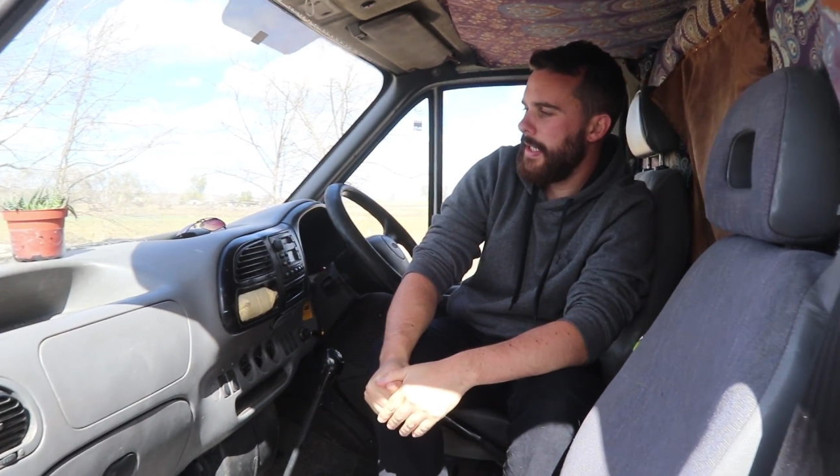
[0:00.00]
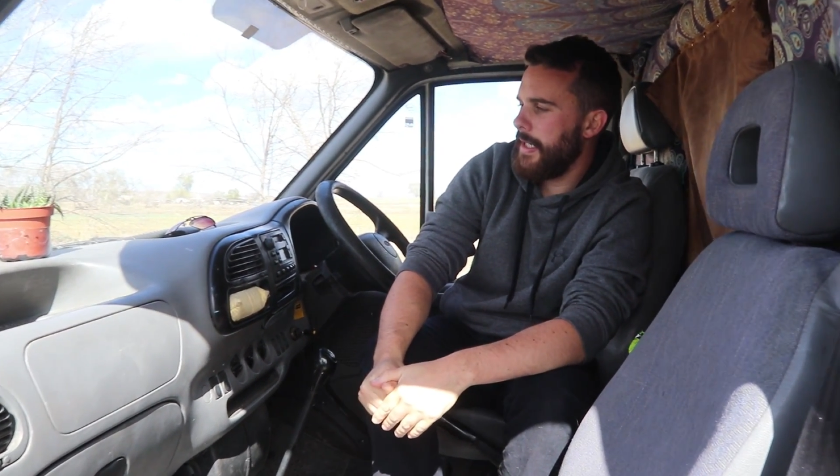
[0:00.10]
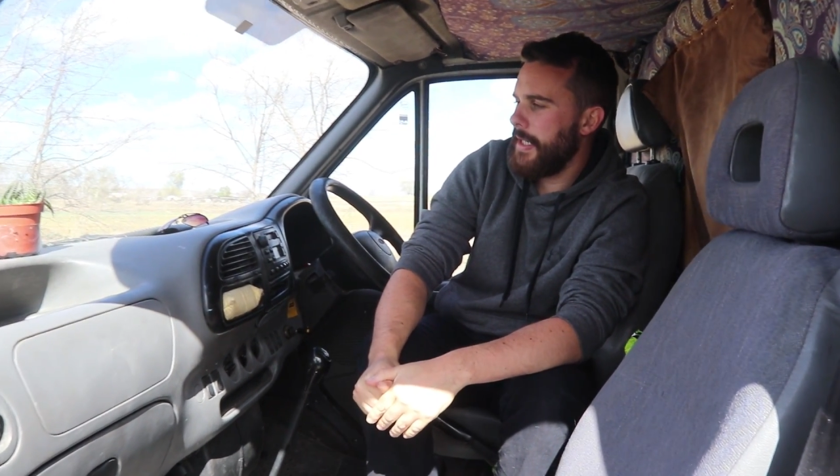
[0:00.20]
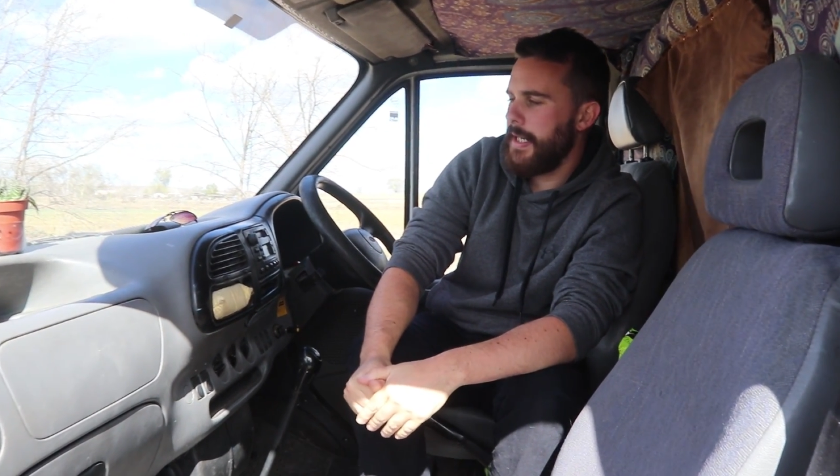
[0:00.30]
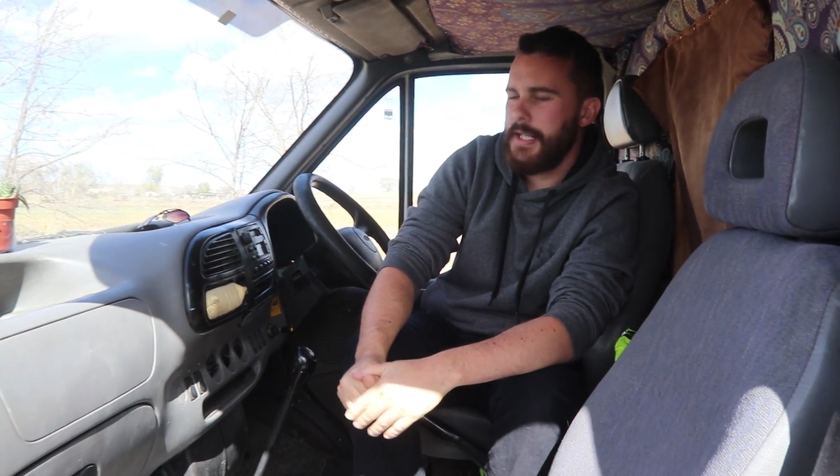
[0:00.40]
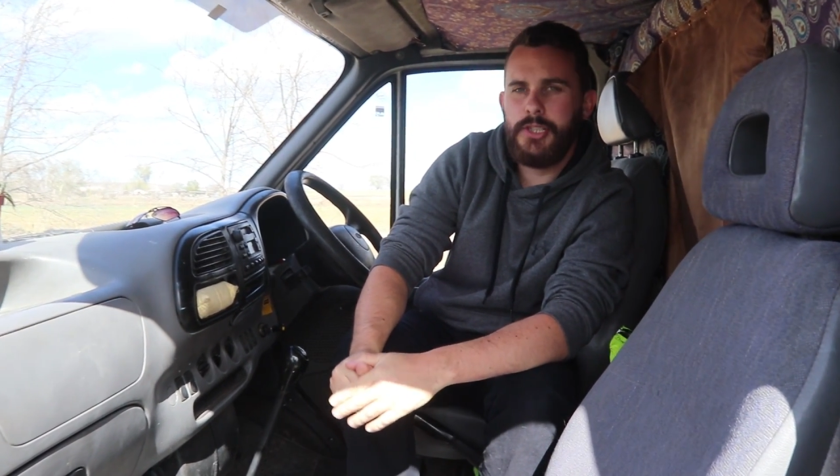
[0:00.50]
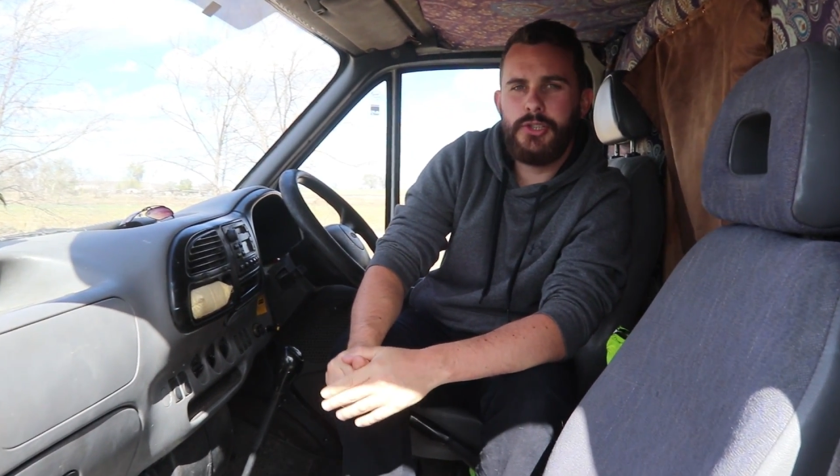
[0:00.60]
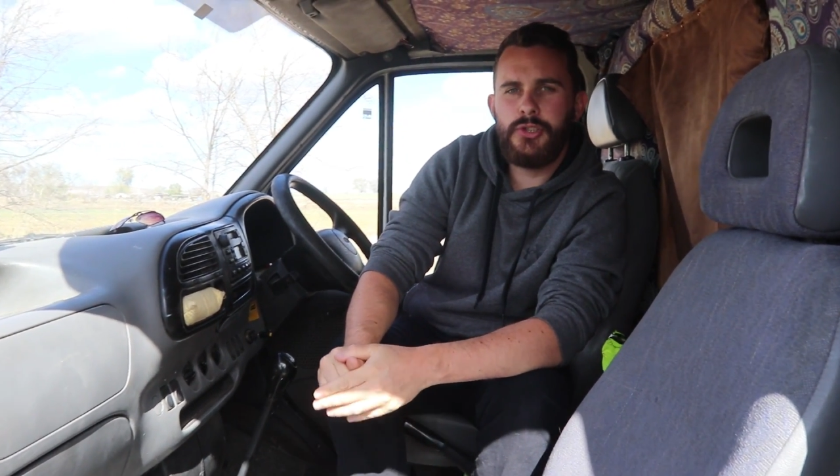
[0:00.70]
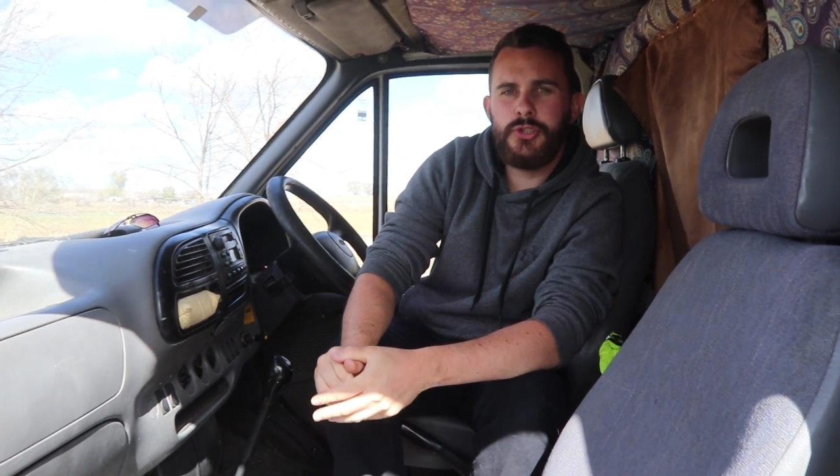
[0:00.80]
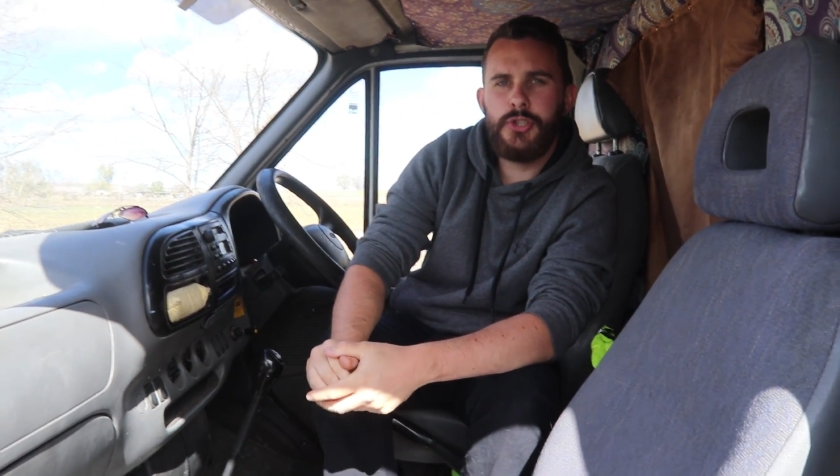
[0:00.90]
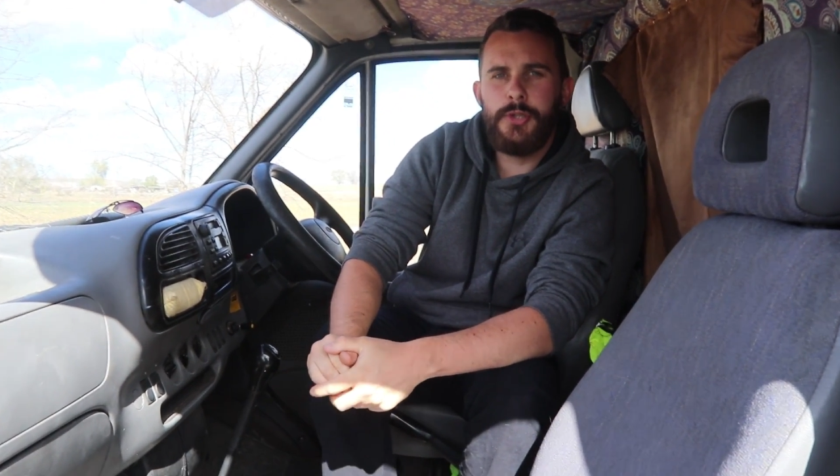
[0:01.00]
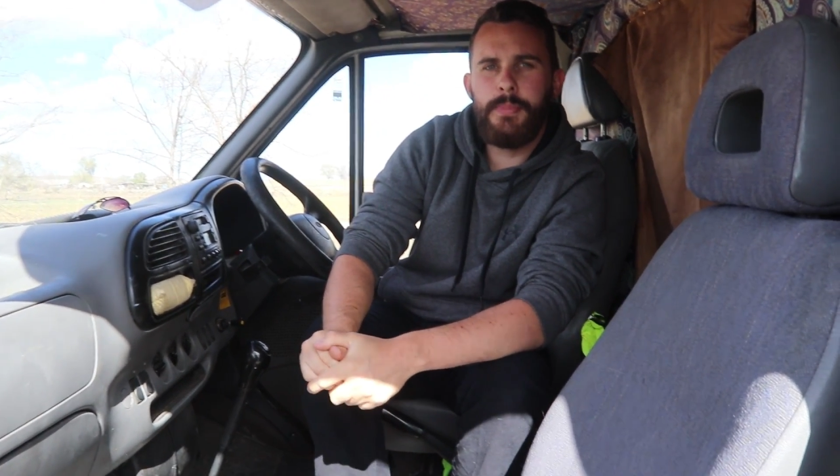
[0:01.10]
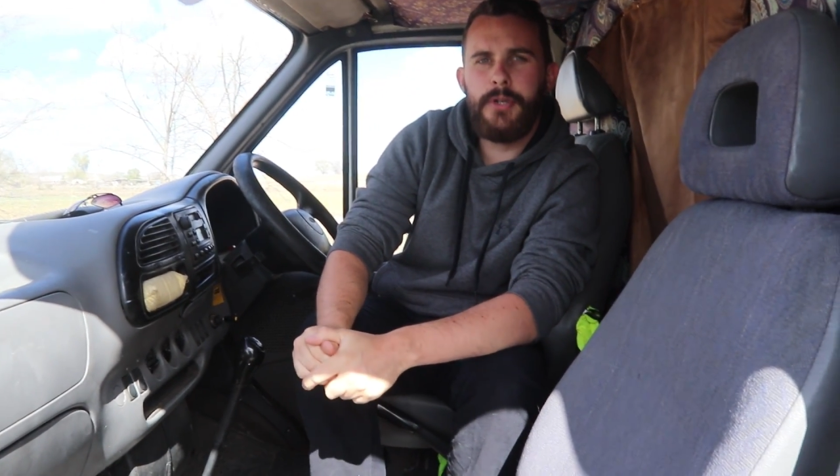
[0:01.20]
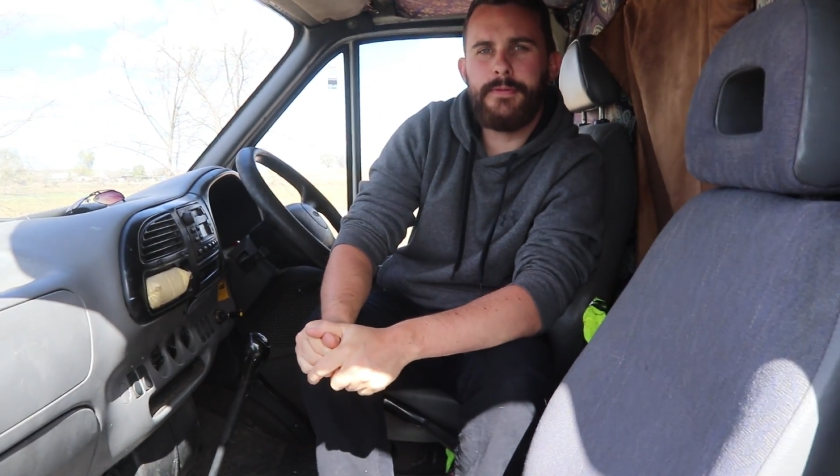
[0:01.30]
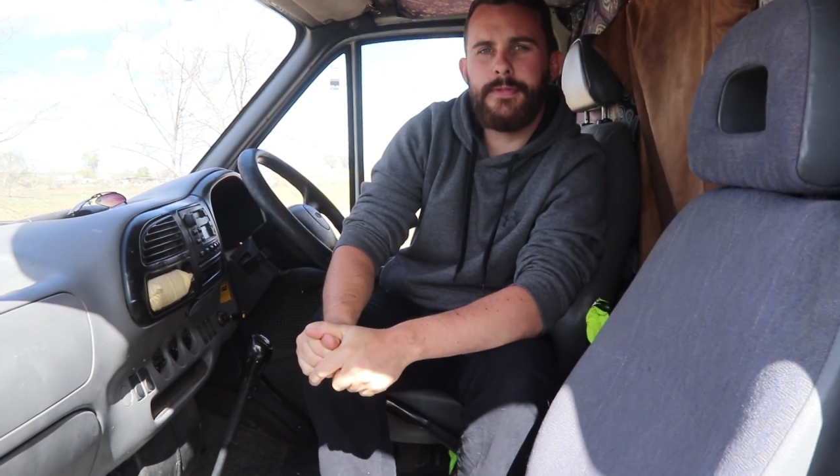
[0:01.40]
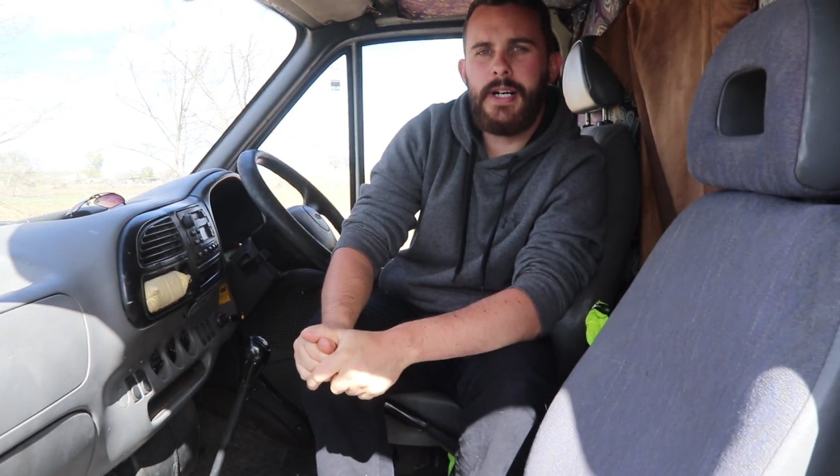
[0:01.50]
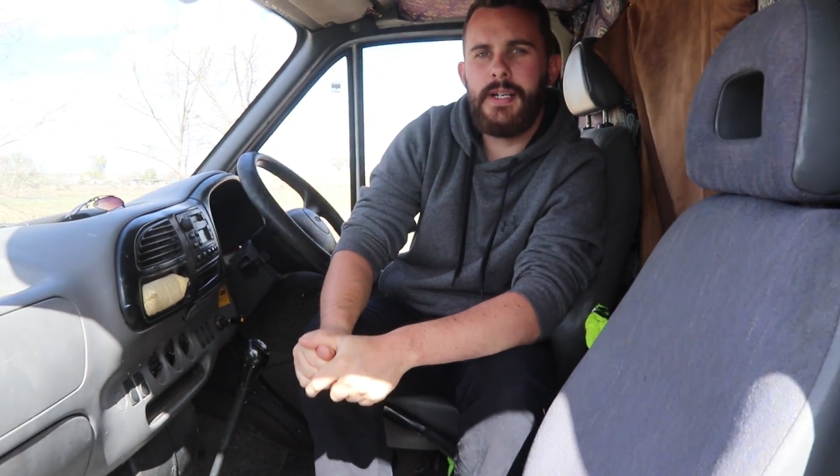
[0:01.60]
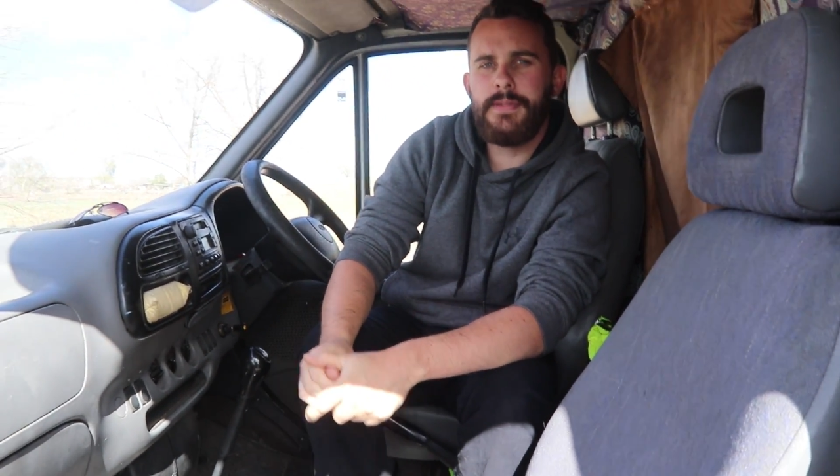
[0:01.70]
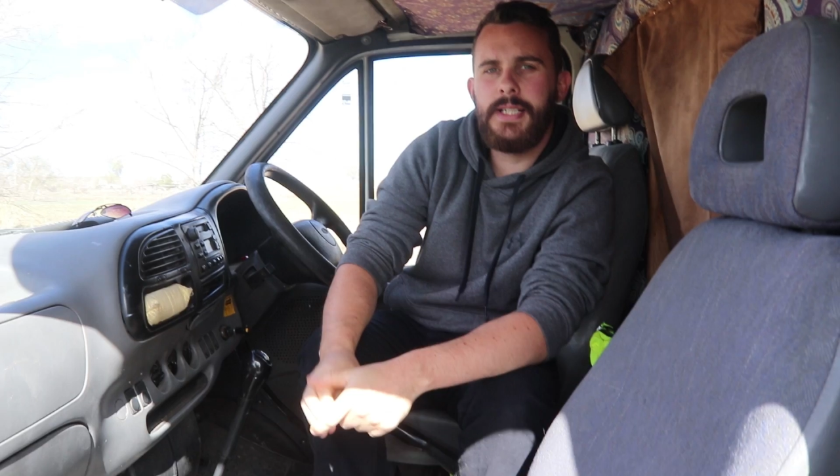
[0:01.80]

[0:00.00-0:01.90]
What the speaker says: 2.5